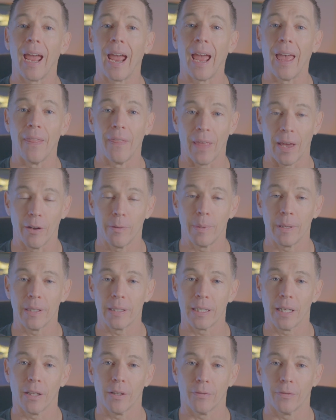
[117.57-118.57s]
and that would be the
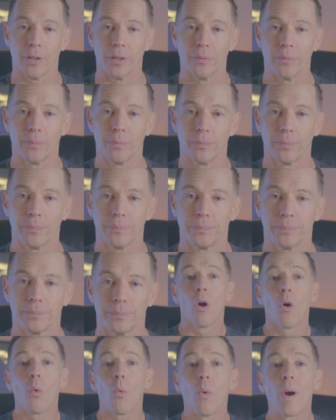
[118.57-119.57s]
telephone.
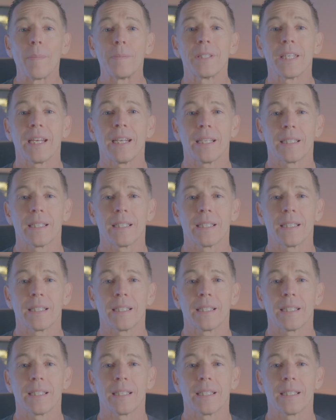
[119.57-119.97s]
Website